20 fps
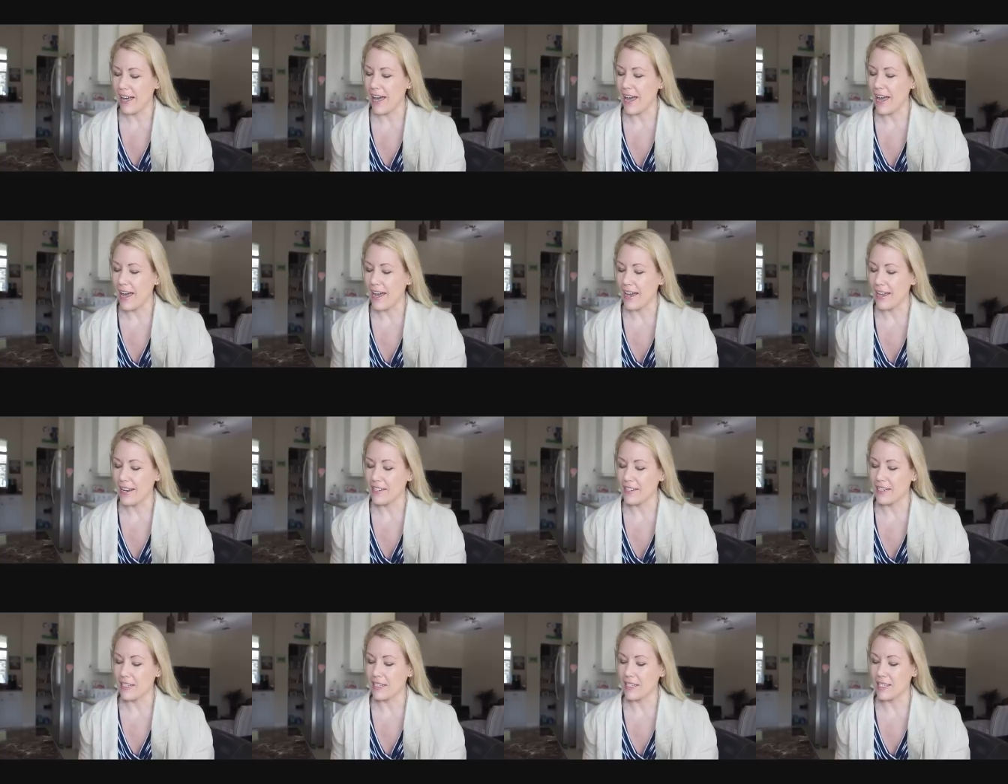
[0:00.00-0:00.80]

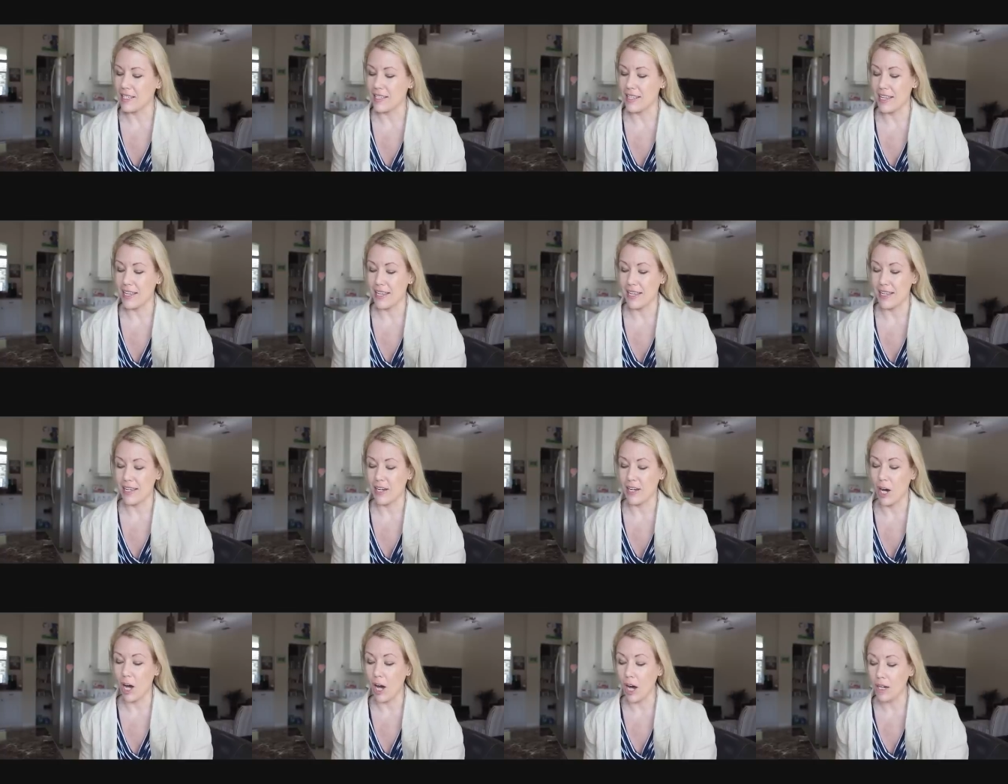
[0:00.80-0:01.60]
and it's
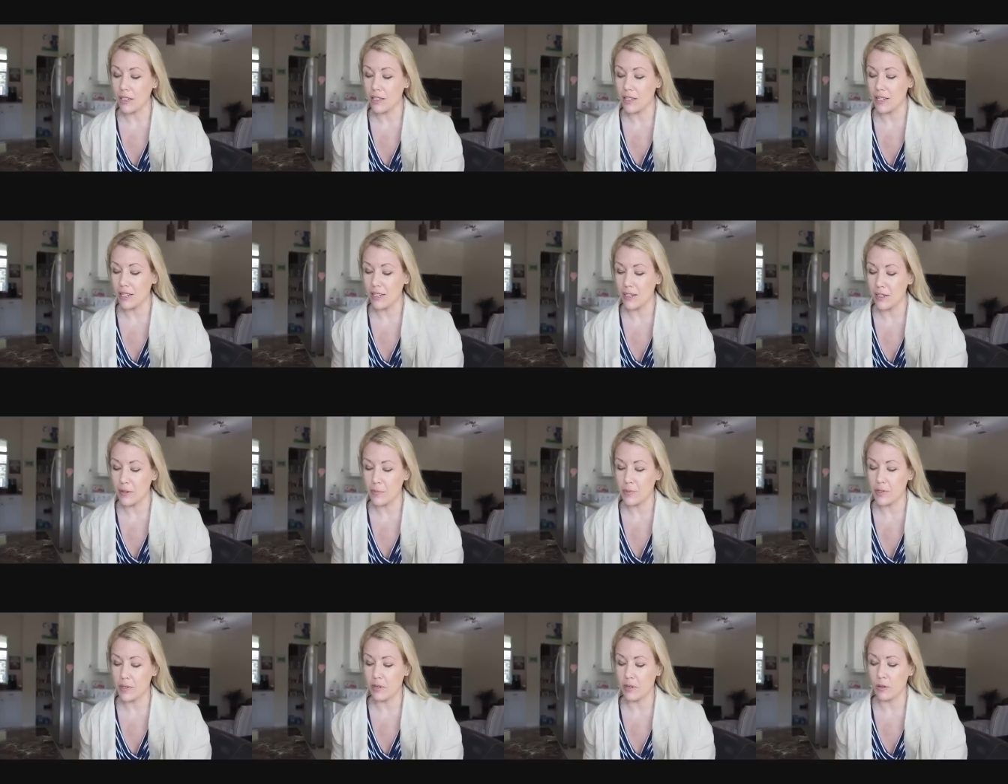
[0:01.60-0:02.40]
the Hot
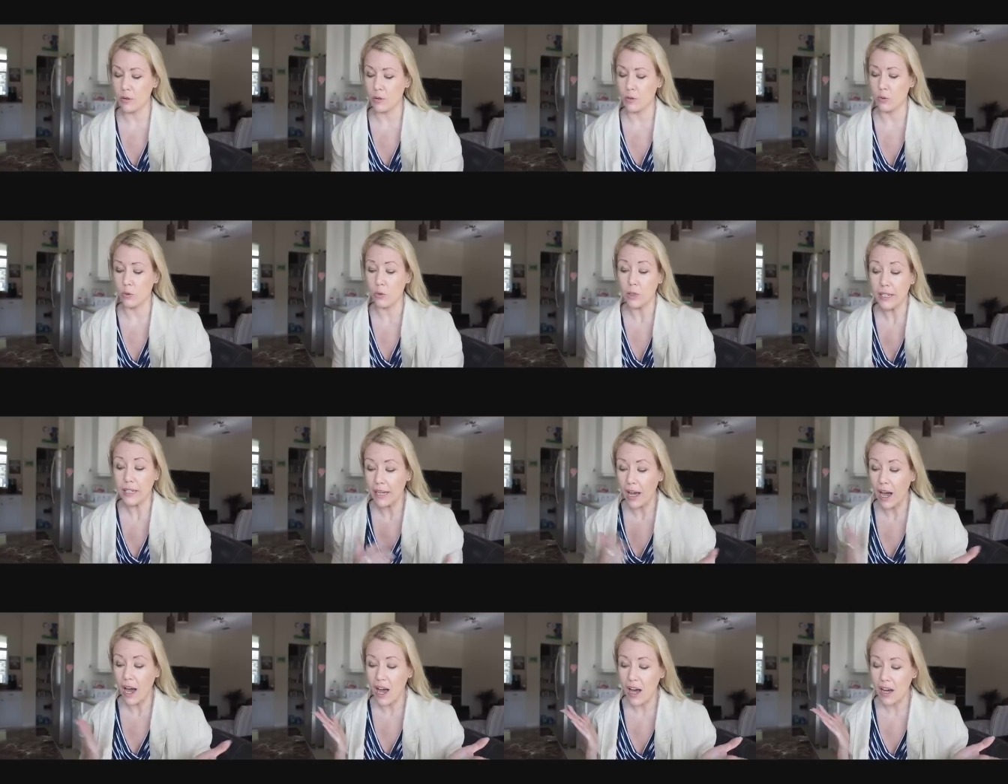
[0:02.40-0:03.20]
Lips
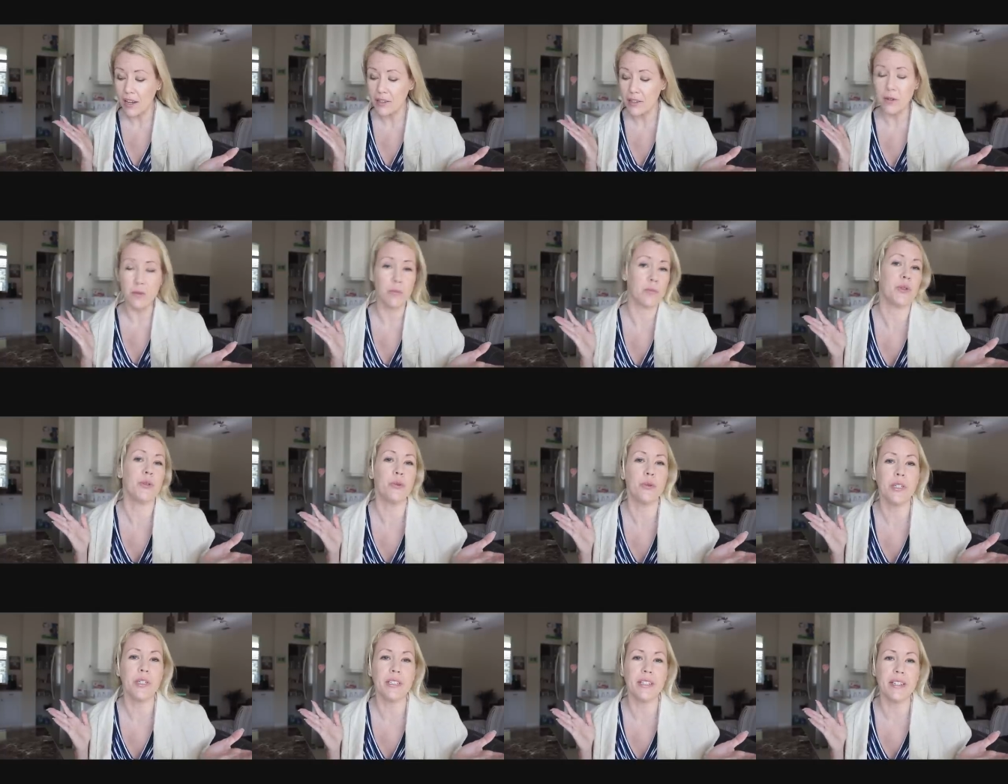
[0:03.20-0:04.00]
Houlihan
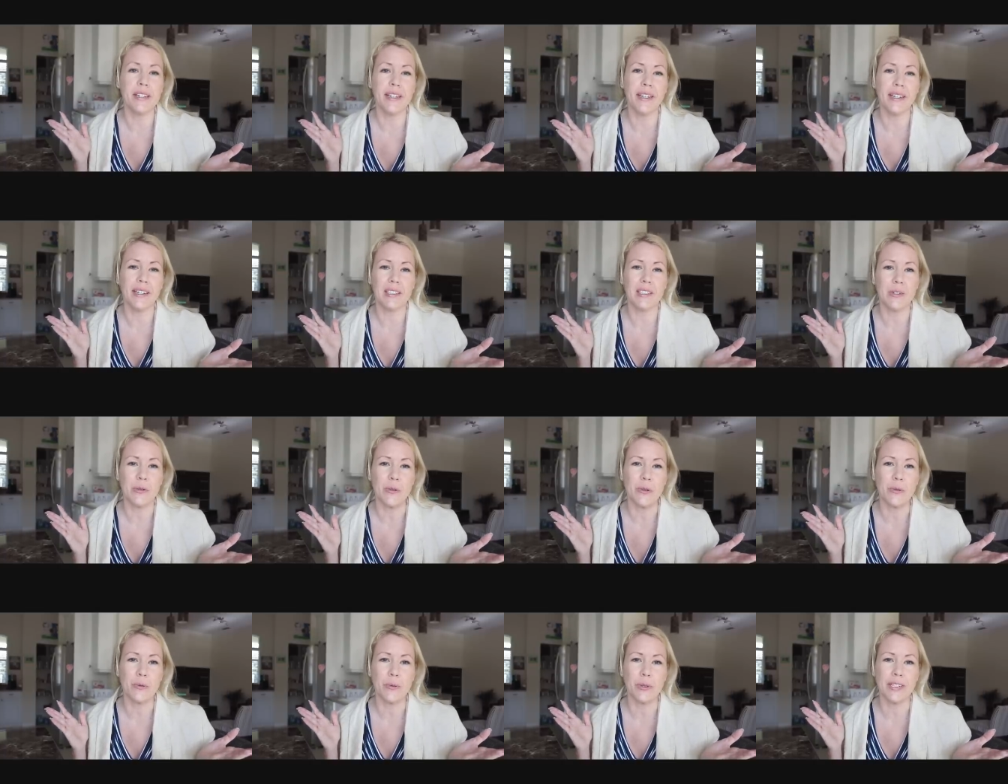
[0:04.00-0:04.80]
Beauty Tag.
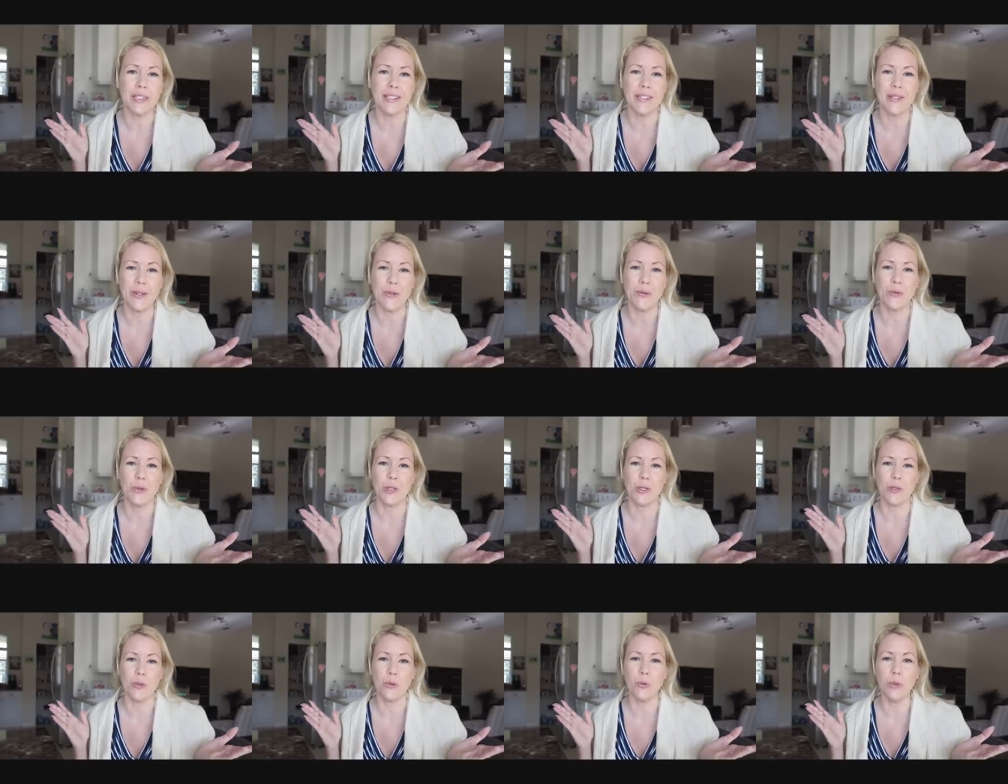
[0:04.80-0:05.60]
Don't really know
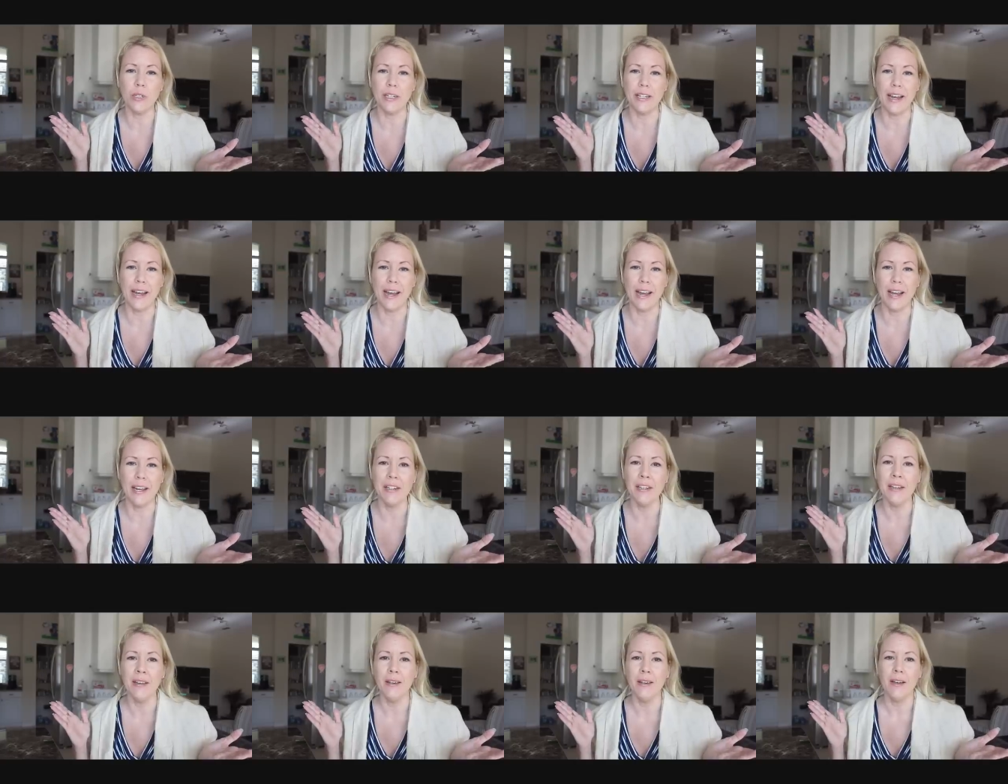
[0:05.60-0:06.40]
what's
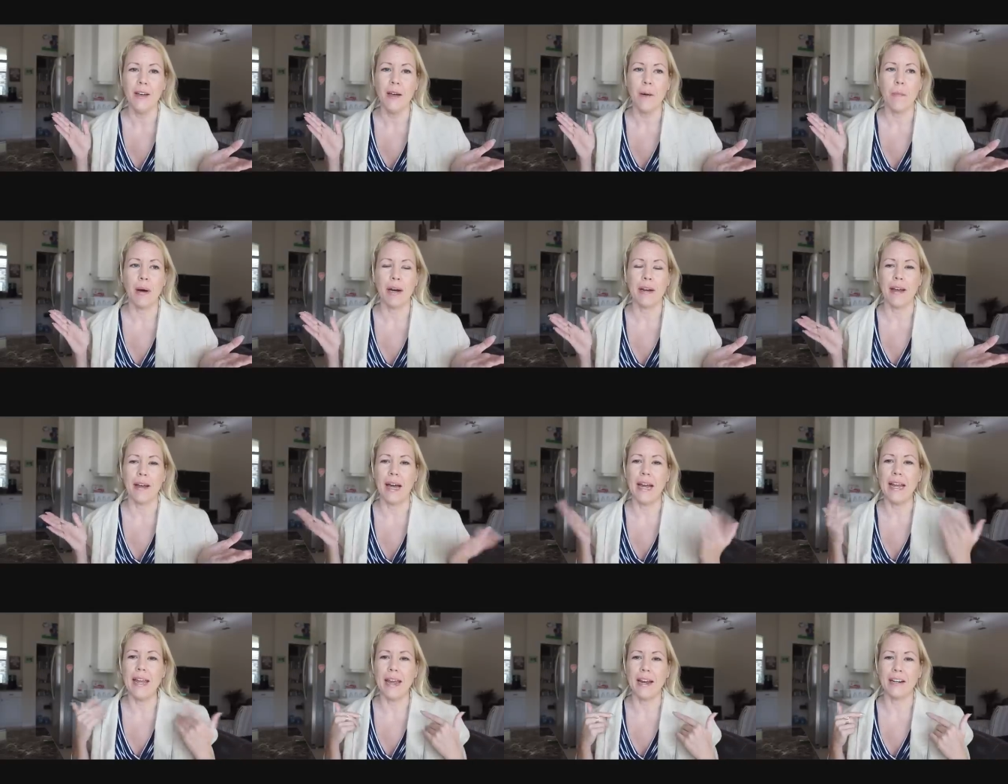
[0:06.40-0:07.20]
Houlihan, but
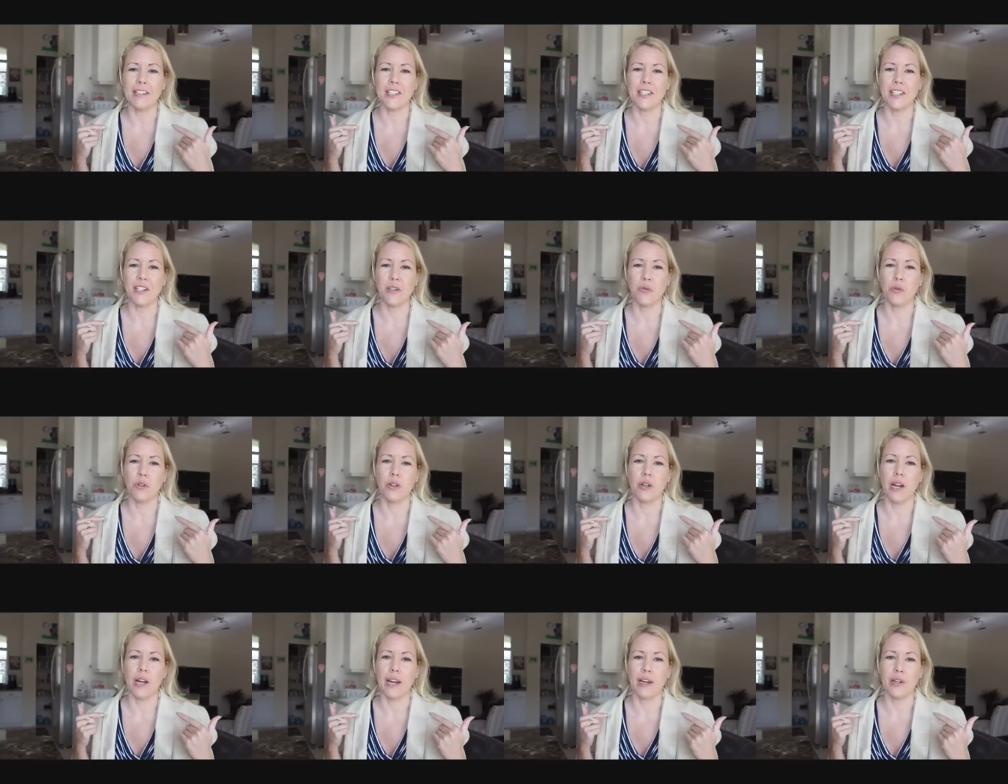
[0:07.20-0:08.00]
I actually
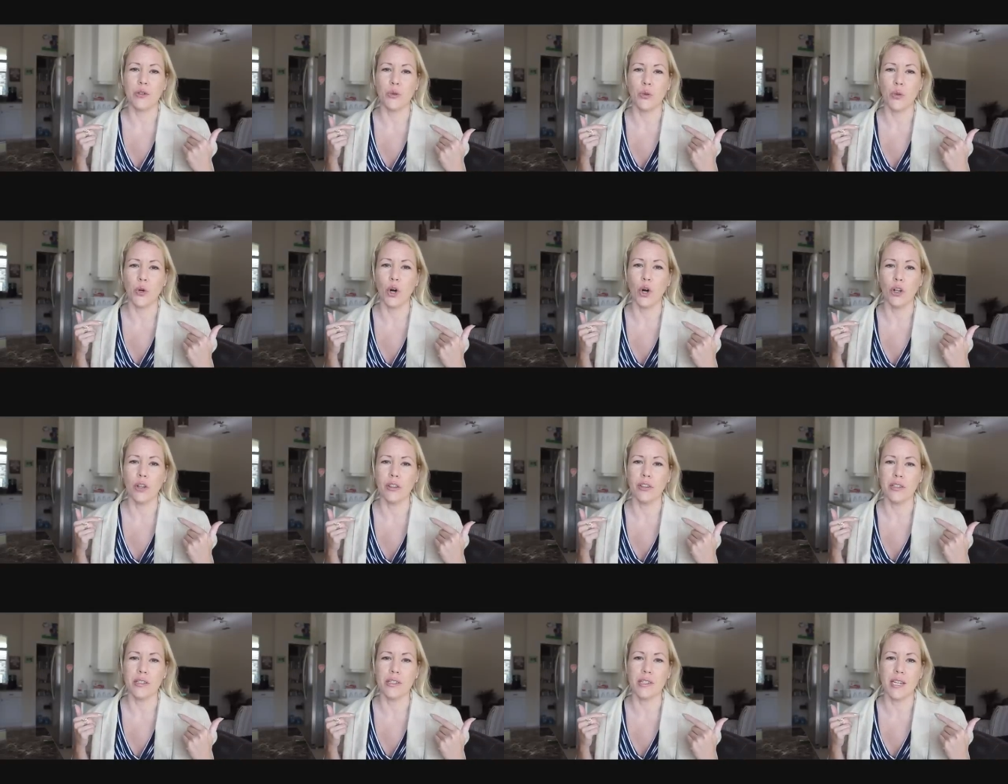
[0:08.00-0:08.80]
would like to
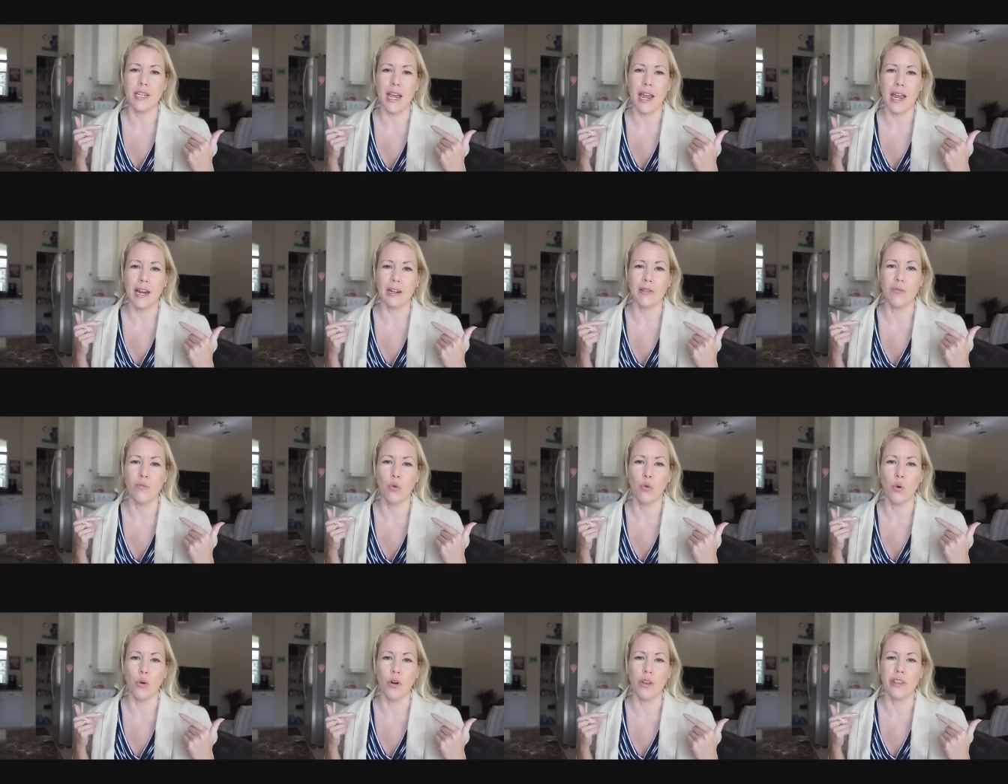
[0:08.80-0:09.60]
call this tag
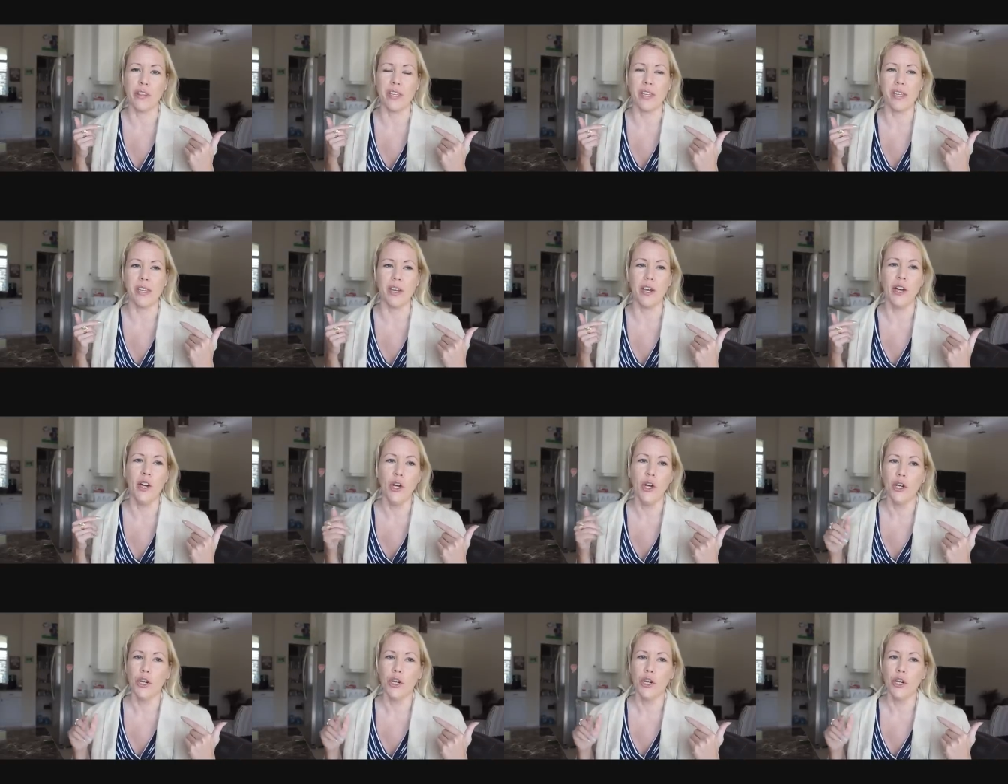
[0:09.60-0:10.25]
more the